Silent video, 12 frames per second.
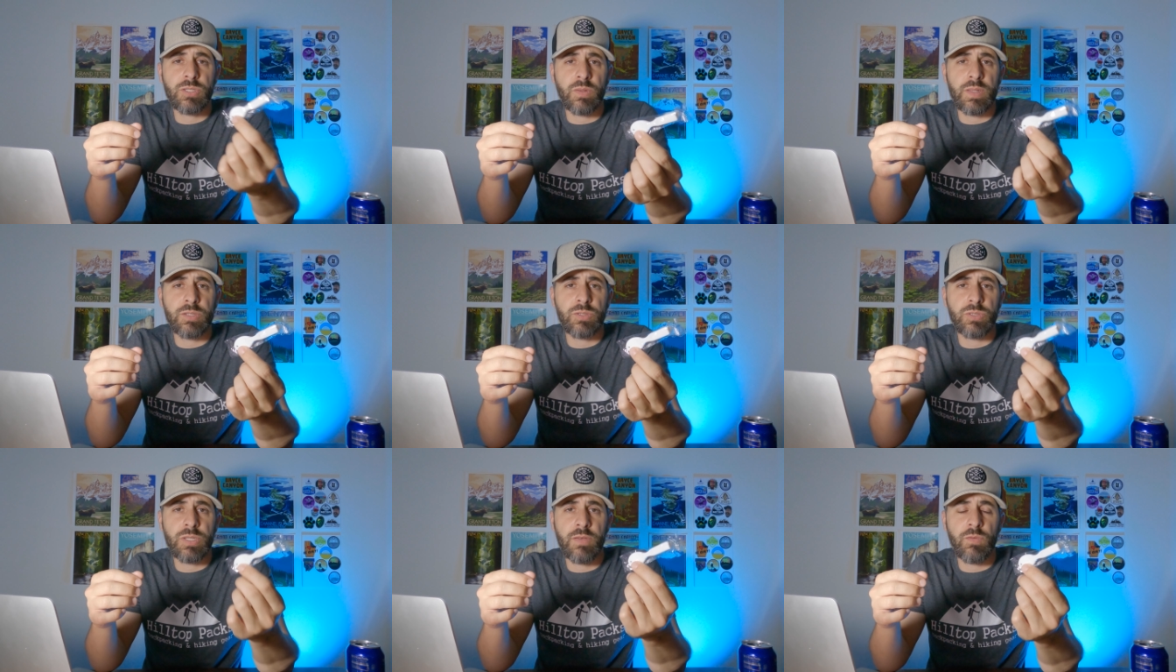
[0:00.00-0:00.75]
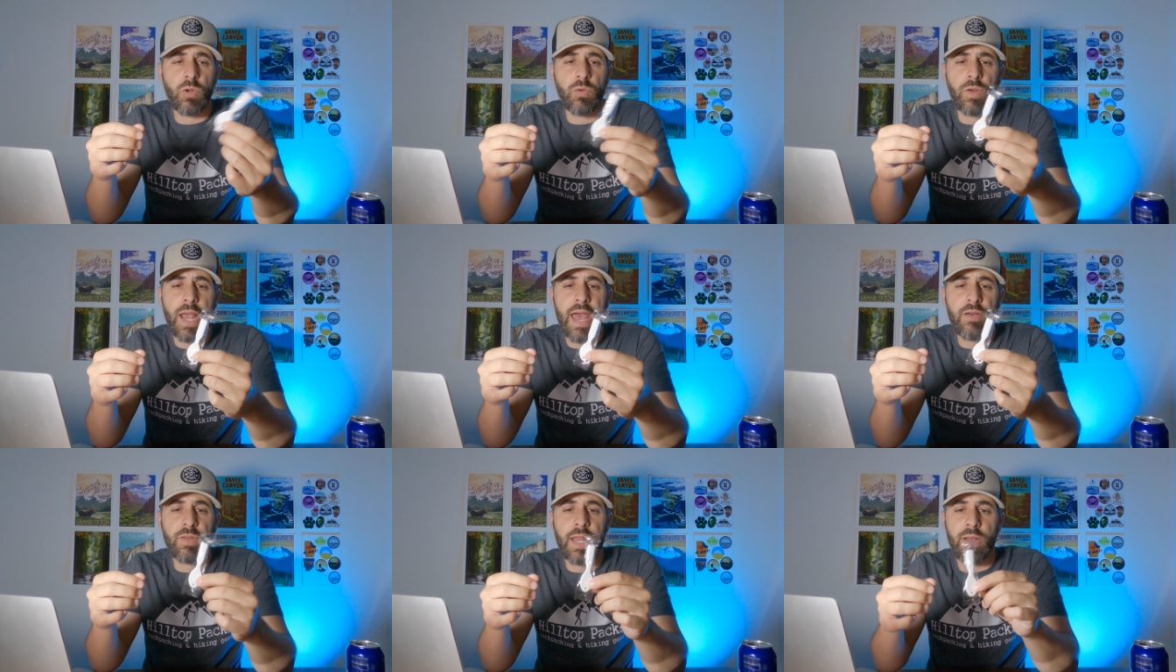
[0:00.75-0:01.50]
So this, you're saving over
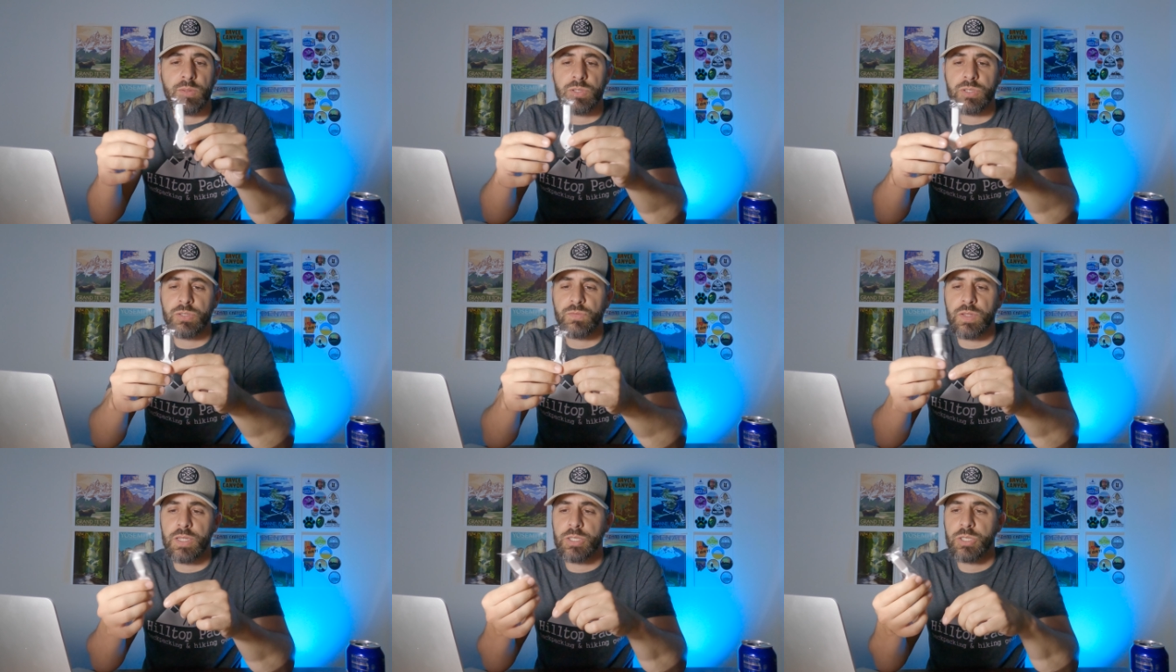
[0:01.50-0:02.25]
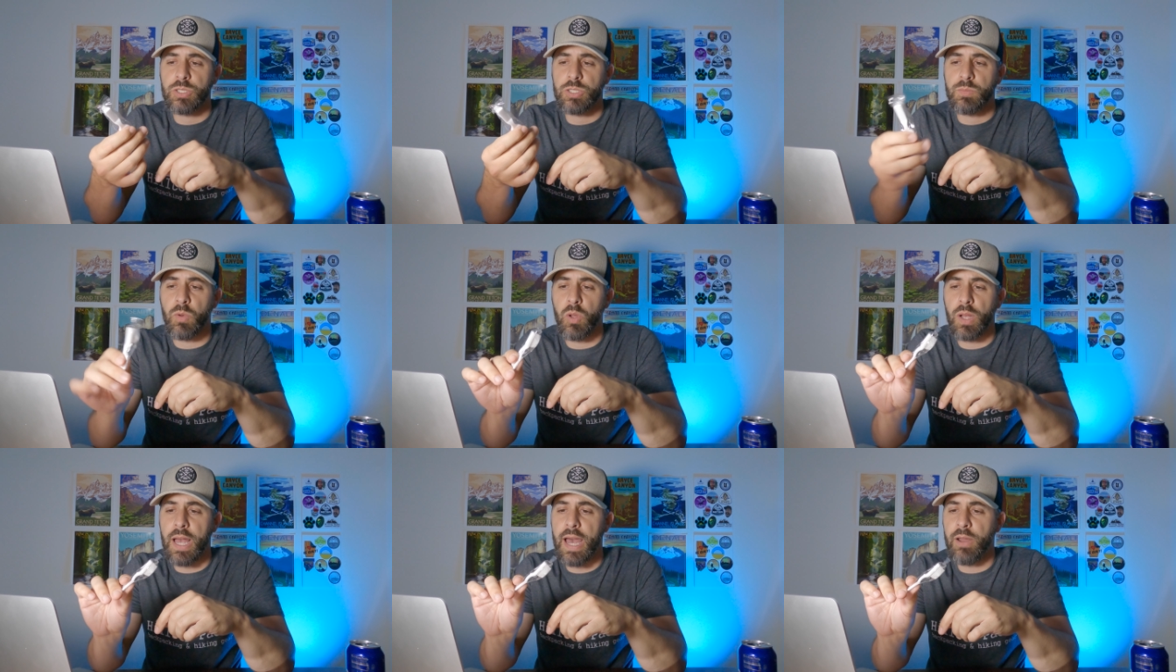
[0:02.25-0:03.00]
half an ounce just for this
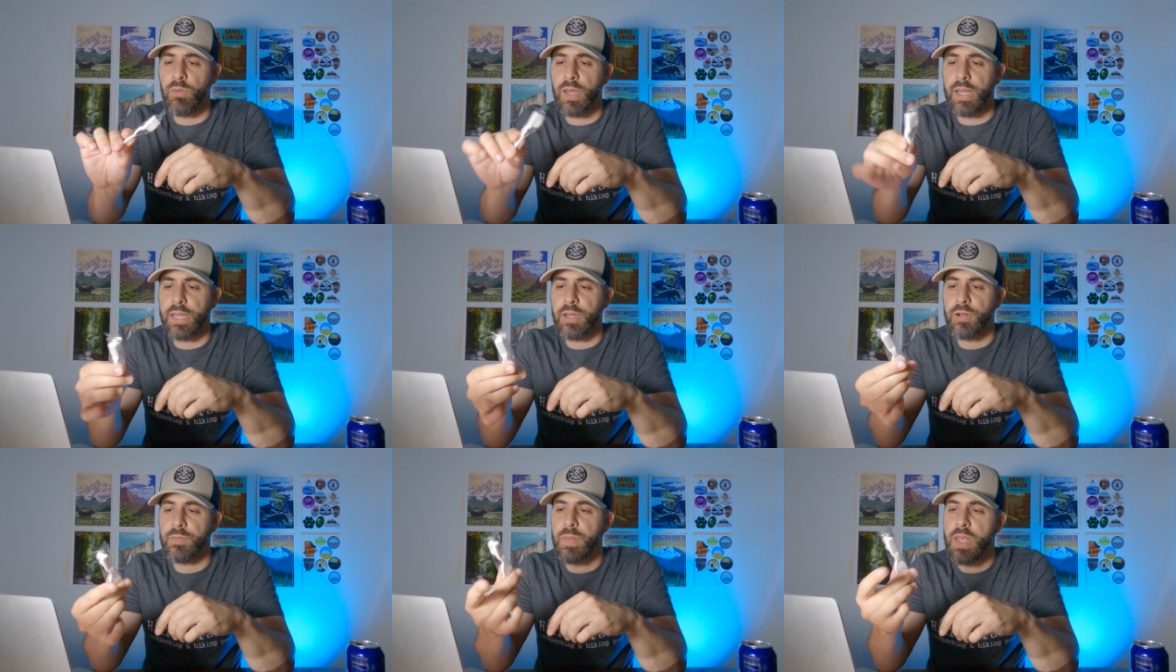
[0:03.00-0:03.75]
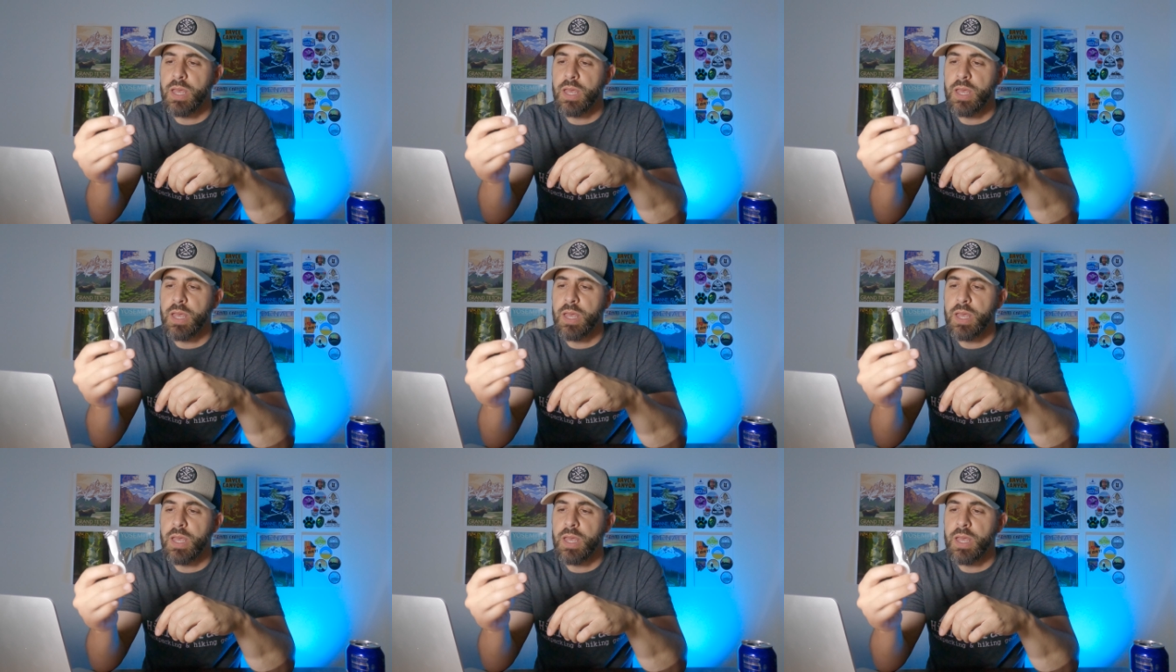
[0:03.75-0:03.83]
small guy right here.